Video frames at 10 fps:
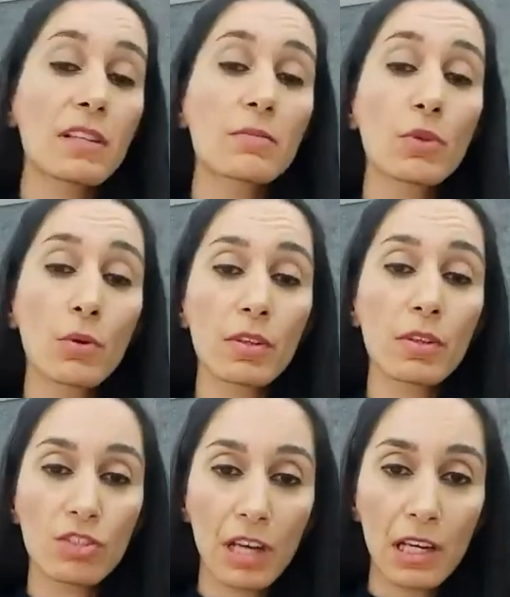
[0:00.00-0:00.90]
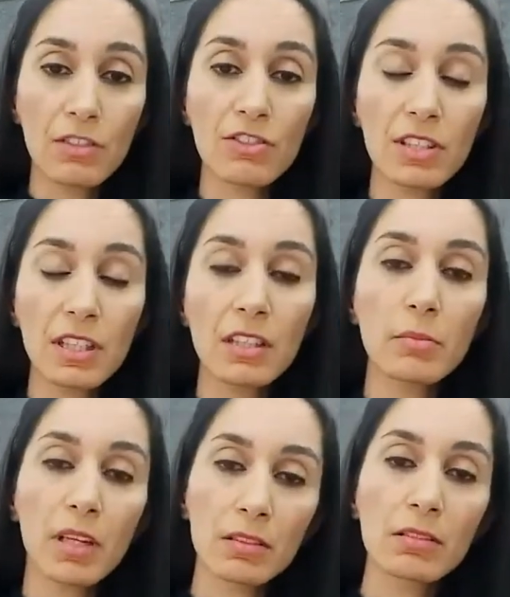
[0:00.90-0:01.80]
it was both
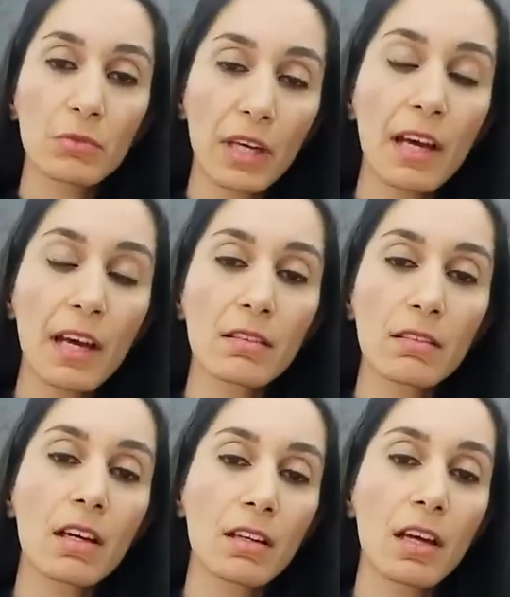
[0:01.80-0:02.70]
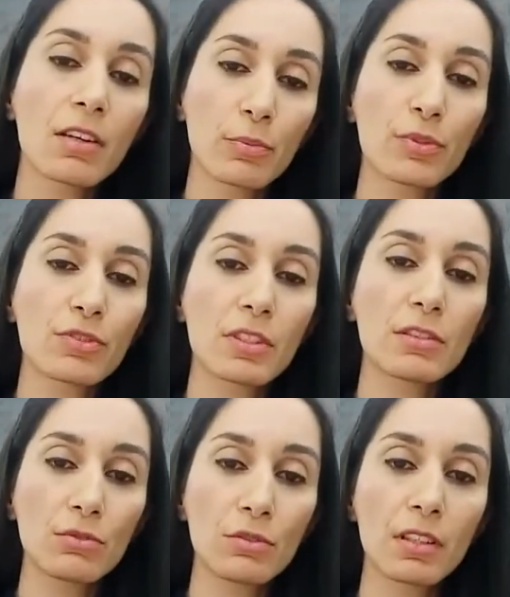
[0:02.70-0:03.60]
challenging, but we had an
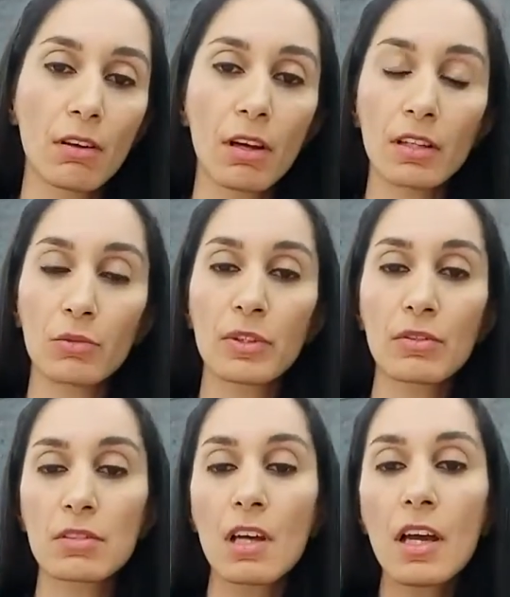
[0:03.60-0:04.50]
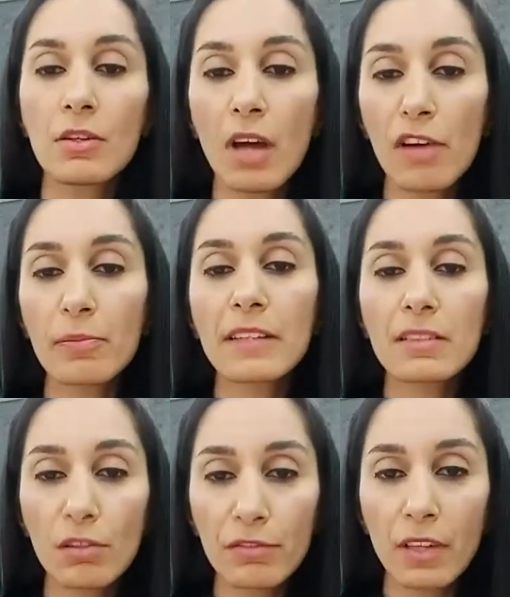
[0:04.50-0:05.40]
opportunity during the lockdown, because you have plenty
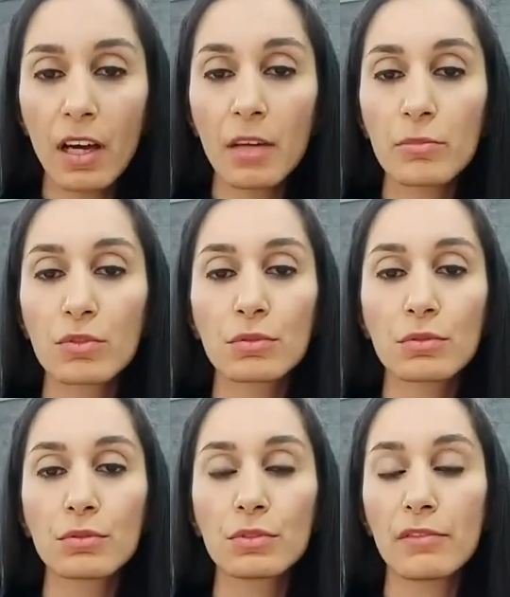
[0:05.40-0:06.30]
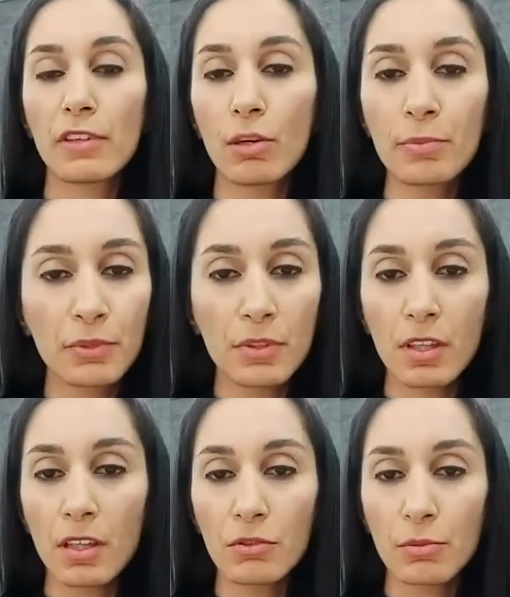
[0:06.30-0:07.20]
of time to develop
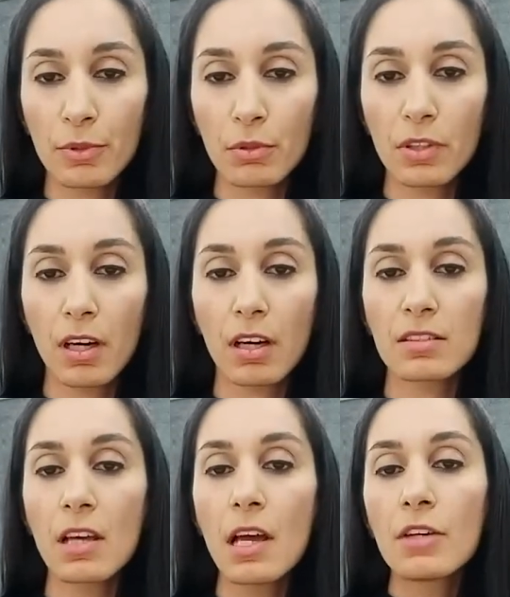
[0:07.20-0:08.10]
your products.